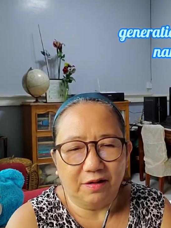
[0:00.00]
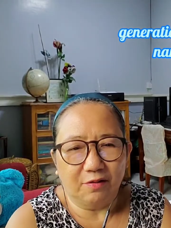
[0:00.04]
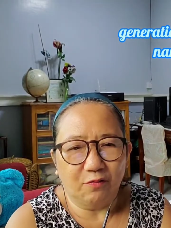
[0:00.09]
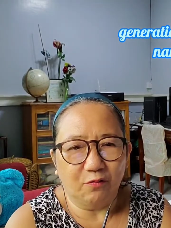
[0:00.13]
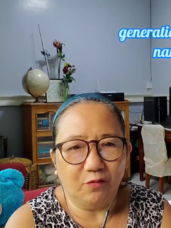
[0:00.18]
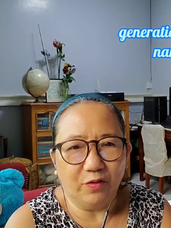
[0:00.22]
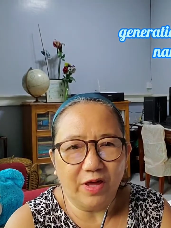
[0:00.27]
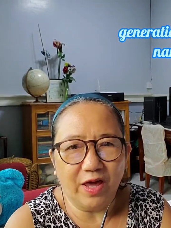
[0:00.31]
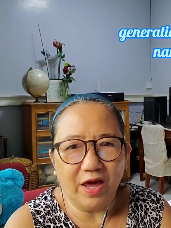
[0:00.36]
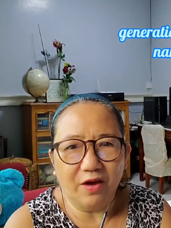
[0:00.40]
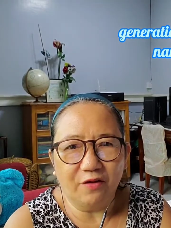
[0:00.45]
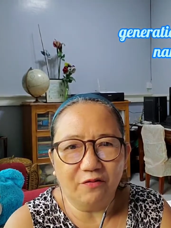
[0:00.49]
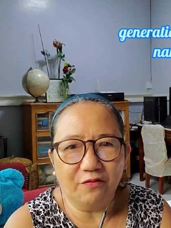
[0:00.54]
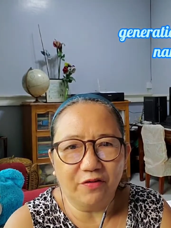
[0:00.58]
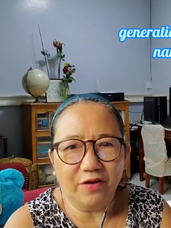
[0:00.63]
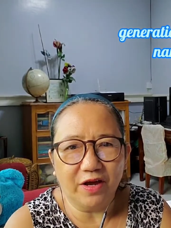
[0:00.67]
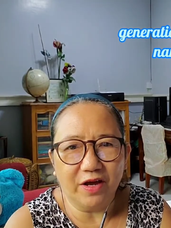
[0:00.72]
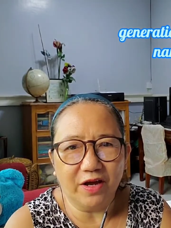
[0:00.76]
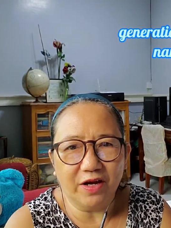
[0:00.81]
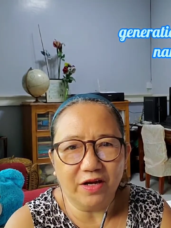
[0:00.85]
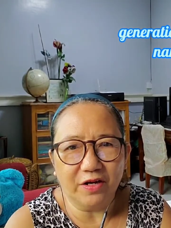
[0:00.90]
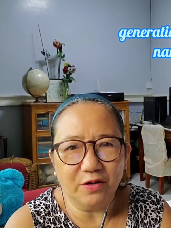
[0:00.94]
We have
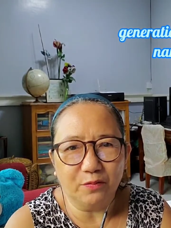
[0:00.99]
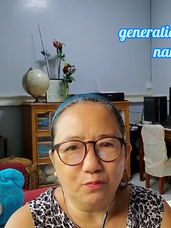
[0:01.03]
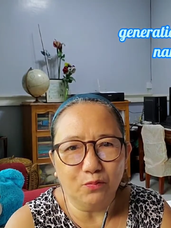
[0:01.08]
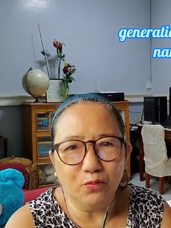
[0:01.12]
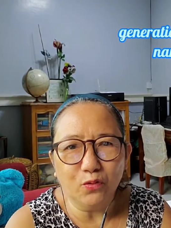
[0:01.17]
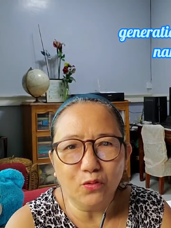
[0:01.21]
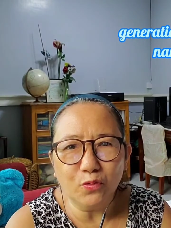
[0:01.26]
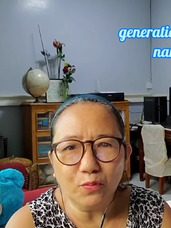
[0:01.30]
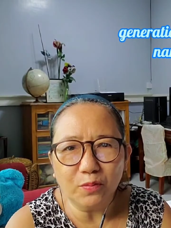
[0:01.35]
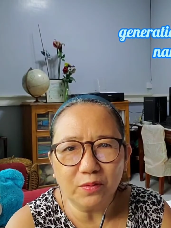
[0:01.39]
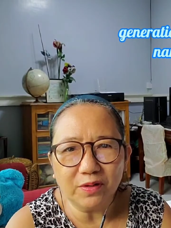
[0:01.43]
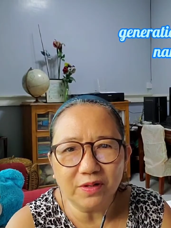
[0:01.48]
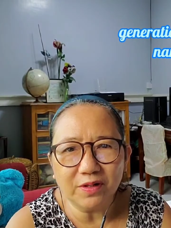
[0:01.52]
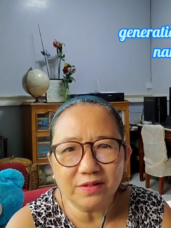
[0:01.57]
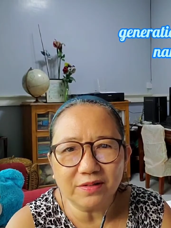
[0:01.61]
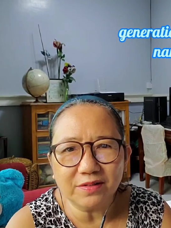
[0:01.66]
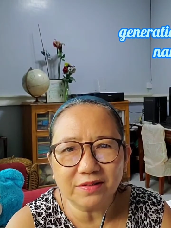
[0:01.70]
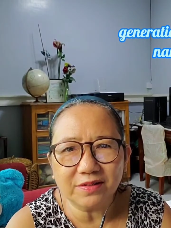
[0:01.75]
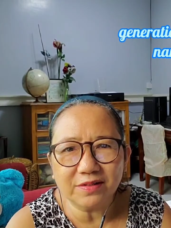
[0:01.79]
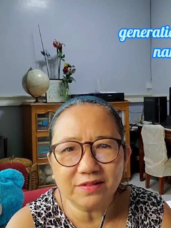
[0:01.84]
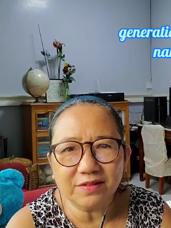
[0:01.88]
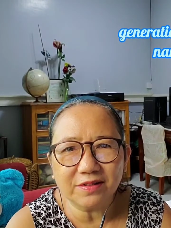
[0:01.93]
here the
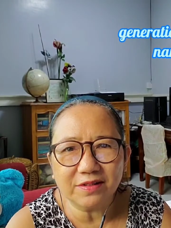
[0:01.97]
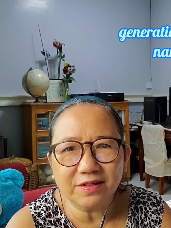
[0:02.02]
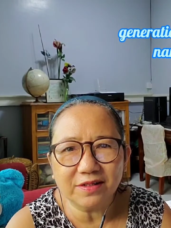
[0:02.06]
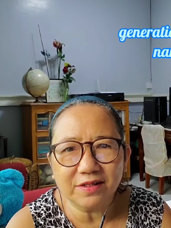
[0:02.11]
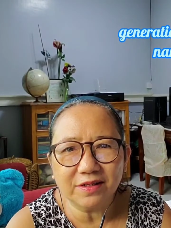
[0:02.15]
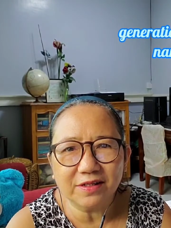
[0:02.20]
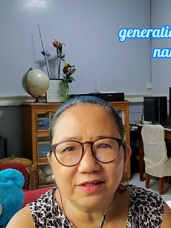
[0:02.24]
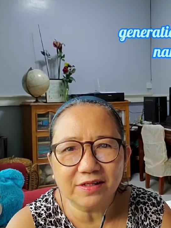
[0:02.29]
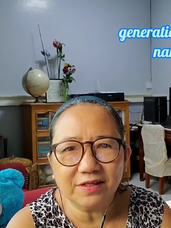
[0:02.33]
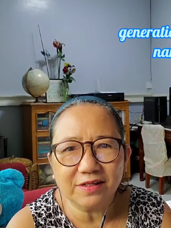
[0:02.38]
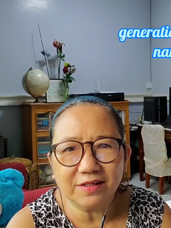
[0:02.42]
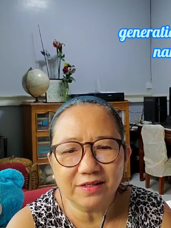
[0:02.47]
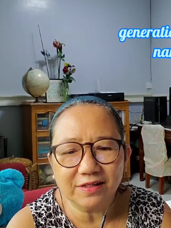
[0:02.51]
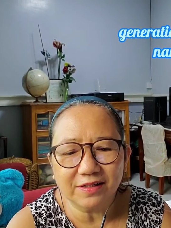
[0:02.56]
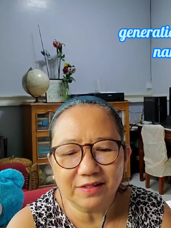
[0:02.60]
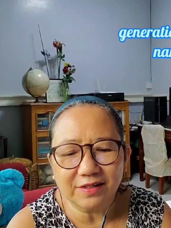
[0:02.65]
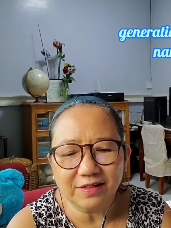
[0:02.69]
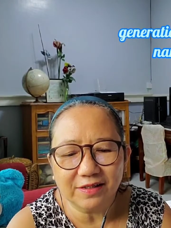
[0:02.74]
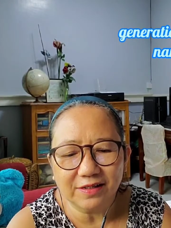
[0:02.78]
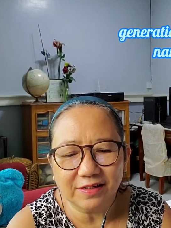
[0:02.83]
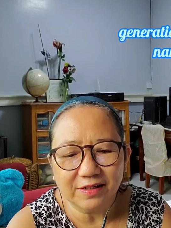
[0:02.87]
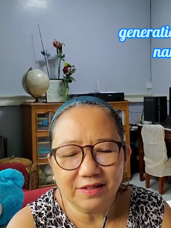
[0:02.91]
boomers,
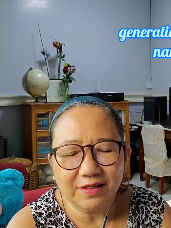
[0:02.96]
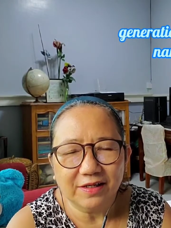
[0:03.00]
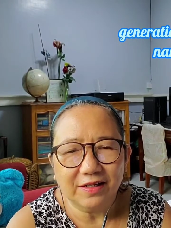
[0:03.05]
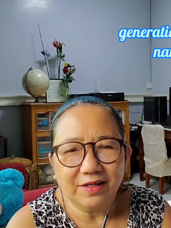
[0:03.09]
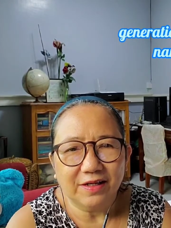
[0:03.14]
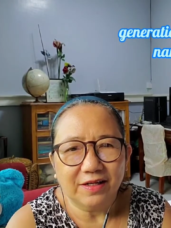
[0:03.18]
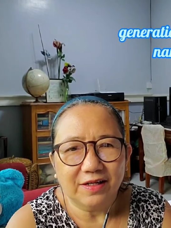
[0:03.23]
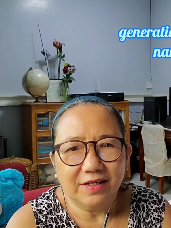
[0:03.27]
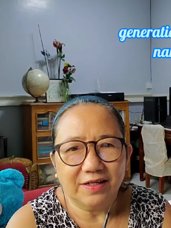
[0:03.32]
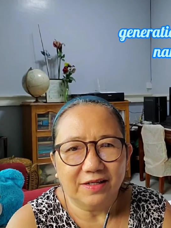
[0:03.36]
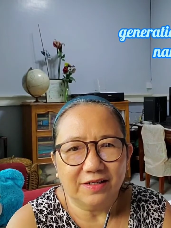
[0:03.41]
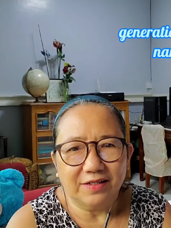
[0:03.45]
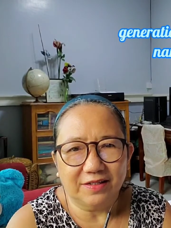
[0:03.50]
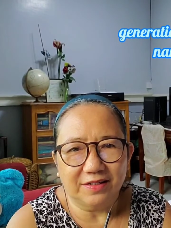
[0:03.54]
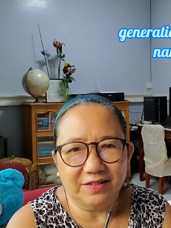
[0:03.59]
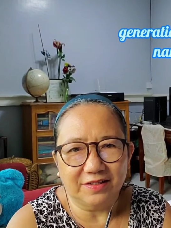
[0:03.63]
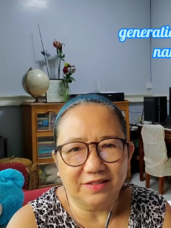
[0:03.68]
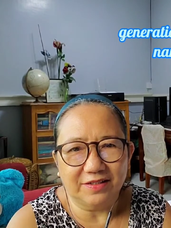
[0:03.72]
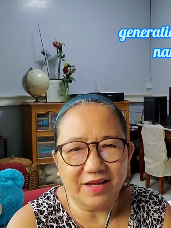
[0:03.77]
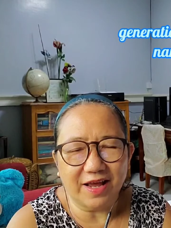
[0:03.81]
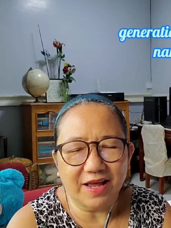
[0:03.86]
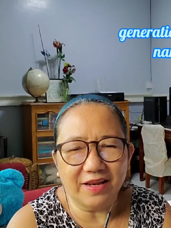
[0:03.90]
the
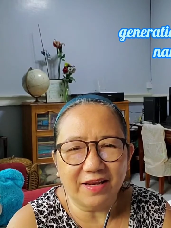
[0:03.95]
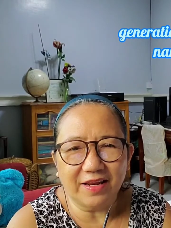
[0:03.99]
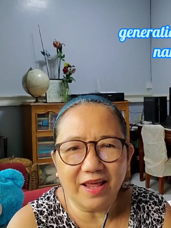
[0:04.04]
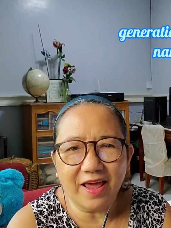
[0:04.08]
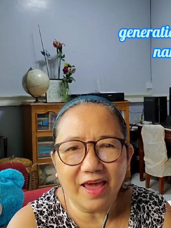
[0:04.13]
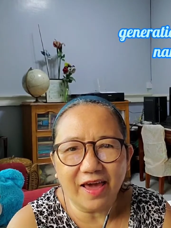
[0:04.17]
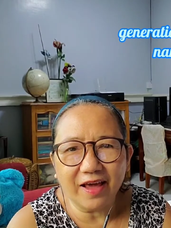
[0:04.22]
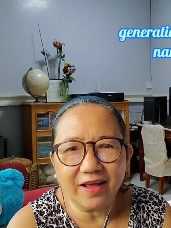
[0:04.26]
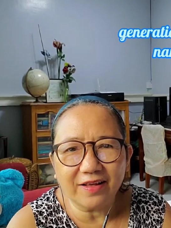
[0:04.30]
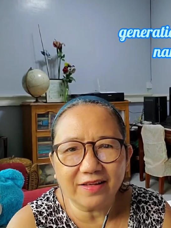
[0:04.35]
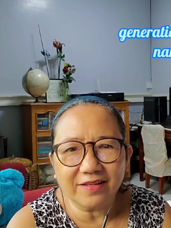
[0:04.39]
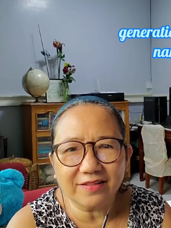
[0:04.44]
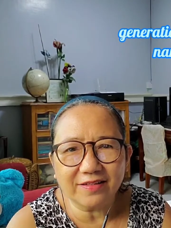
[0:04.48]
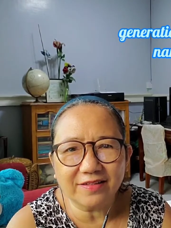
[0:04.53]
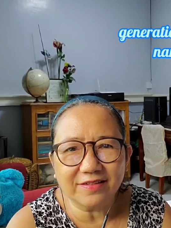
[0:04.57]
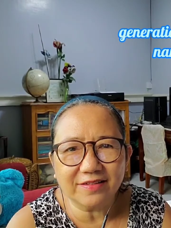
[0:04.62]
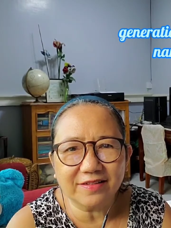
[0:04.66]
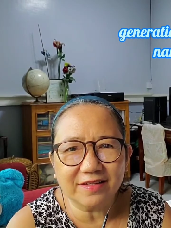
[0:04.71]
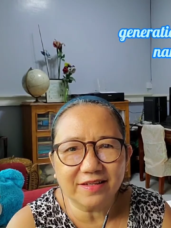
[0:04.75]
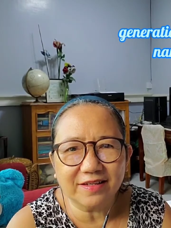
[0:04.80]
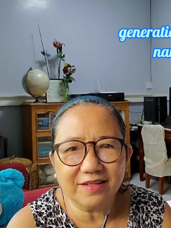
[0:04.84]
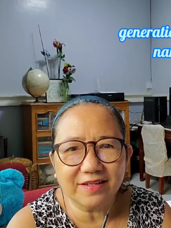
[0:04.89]
Gen
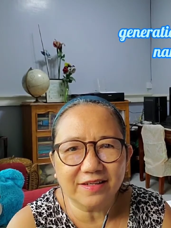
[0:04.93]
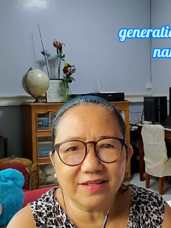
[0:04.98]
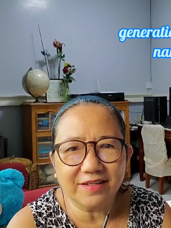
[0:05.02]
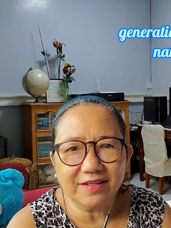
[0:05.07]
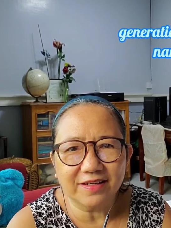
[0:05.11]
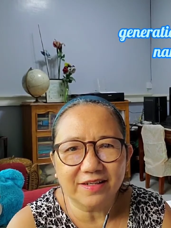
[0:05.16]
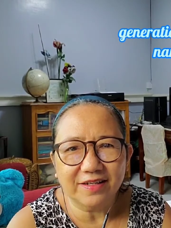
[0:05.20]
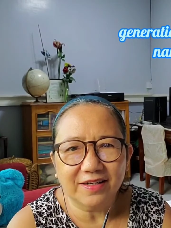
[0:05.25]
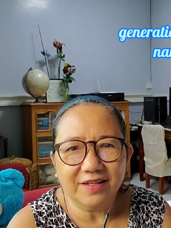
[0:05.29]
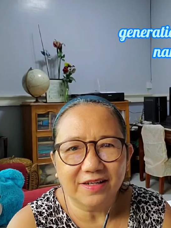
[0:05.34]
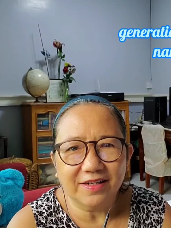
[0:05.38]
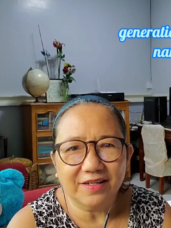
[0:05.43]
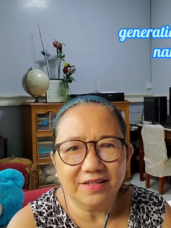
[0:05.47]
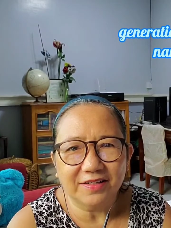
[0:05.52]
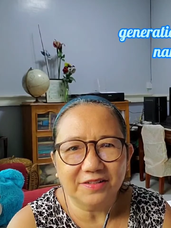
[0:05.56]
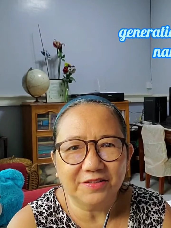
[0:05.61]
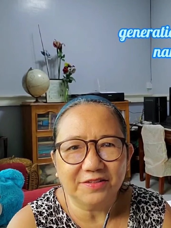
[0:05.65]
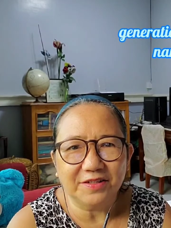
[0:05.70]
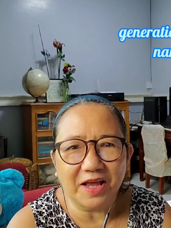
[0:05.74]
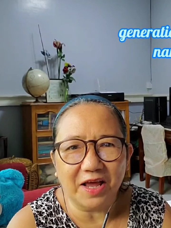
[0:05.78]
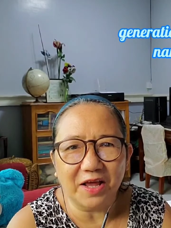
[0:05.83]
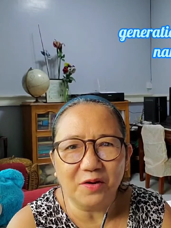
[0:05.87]
X,
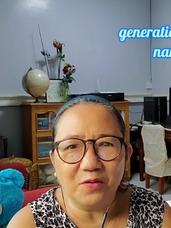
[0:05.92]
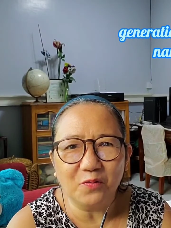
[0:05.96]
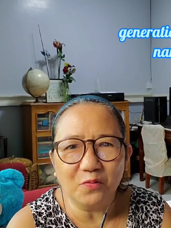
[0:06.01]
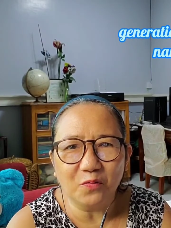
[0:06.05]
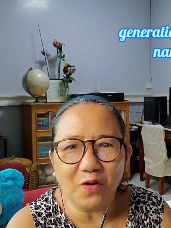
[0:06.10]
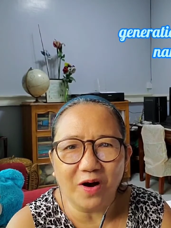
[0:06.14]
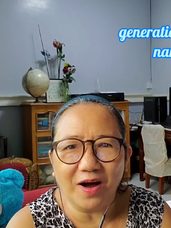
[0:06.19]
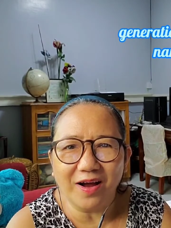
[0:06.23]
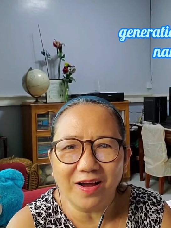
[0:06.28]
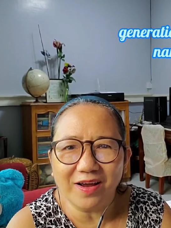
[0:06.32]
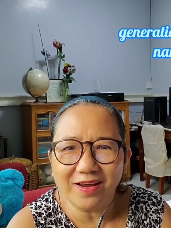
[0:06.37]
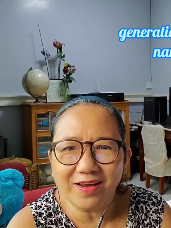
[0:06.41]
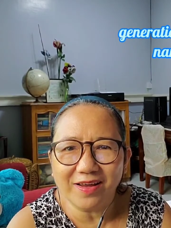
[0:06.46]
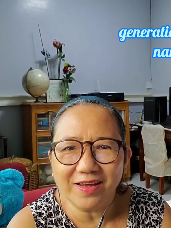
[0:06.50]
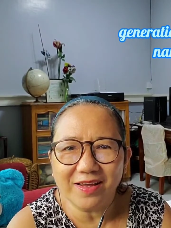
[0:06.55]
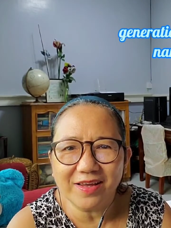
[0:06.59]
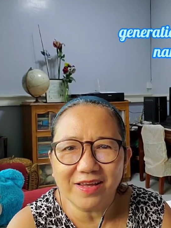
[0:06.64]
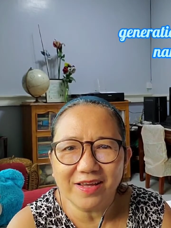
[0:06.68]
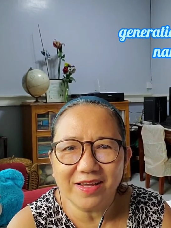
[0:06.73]
Gen Y,